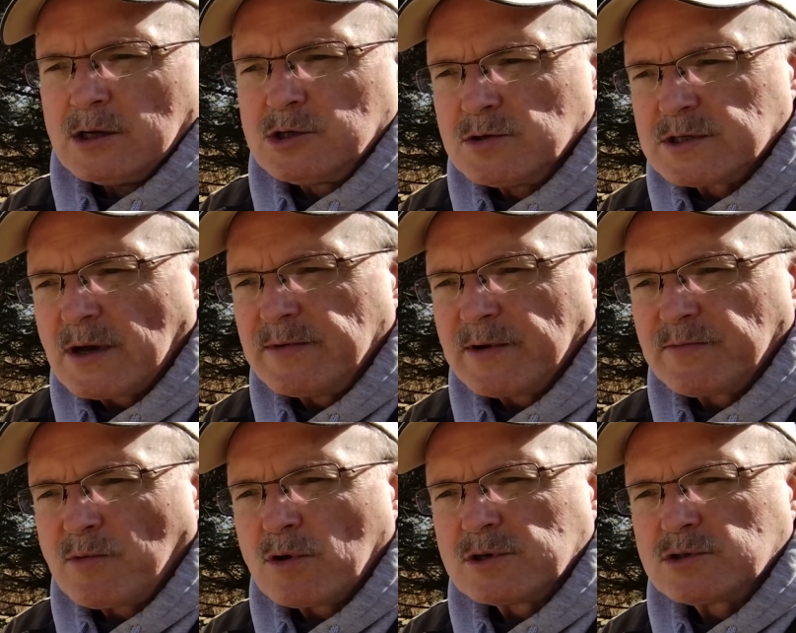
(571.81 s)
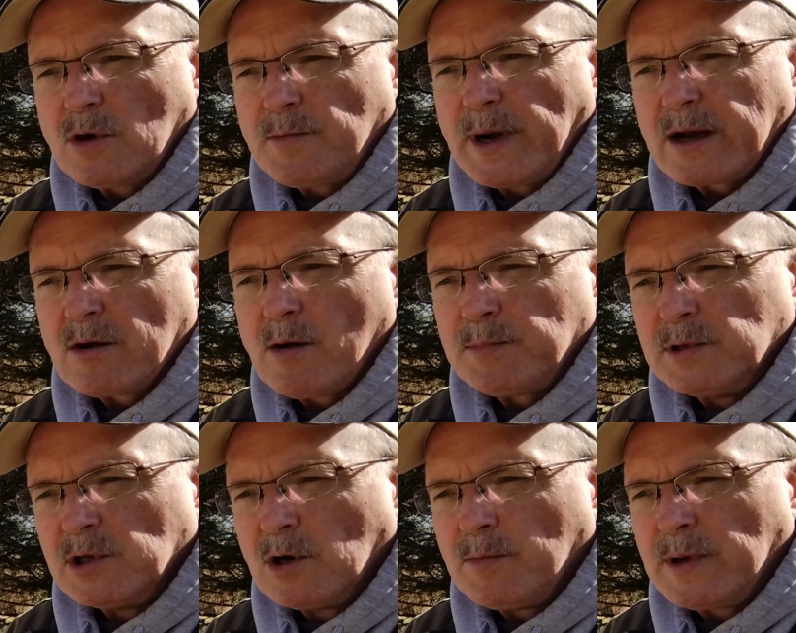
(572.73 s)
274, so it might go up a
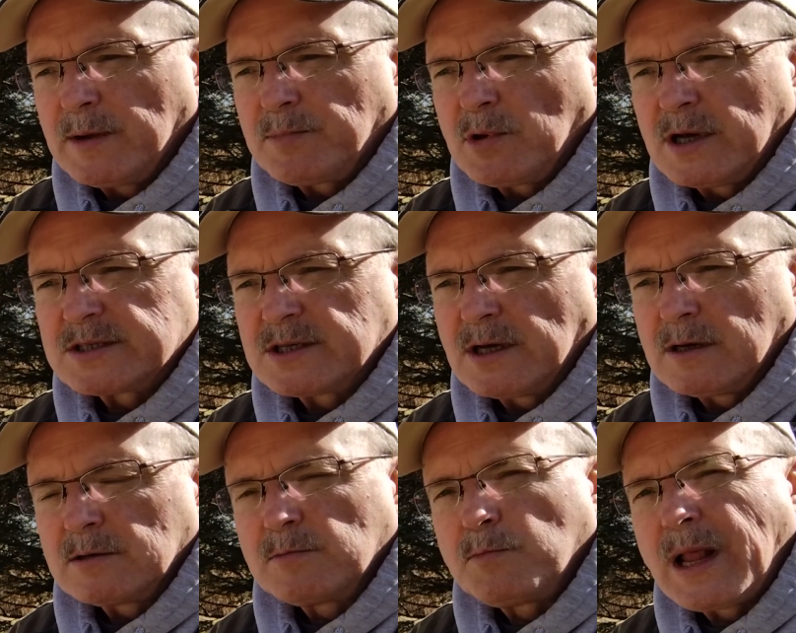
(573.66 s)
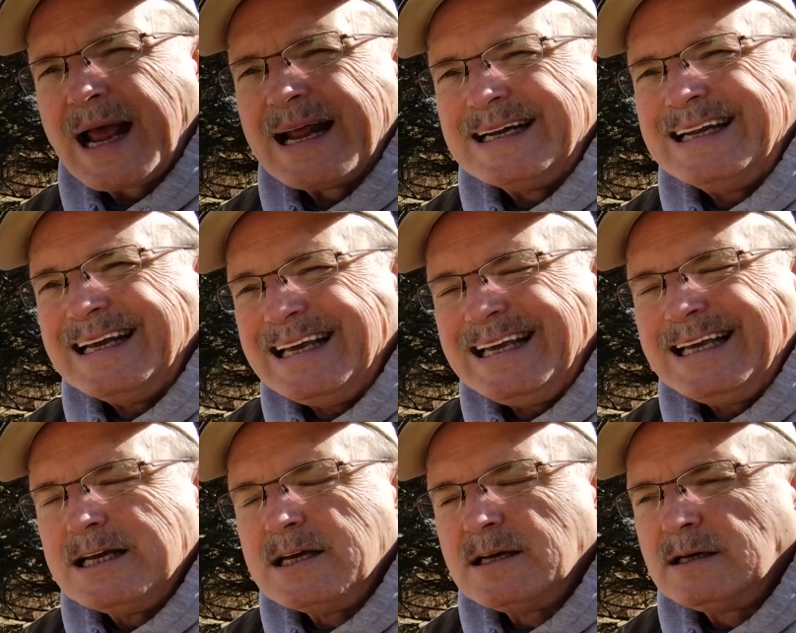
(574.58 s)
little bit, plus Plan
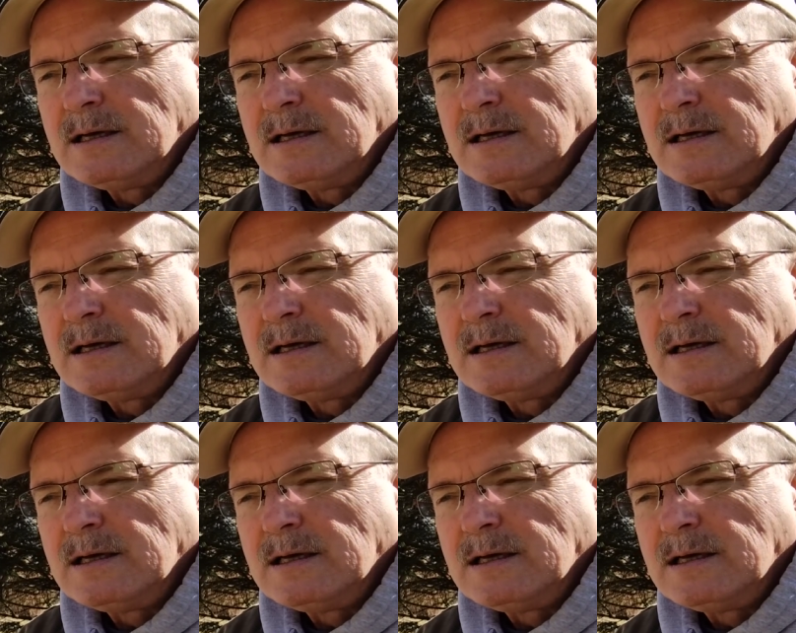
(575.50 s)
D,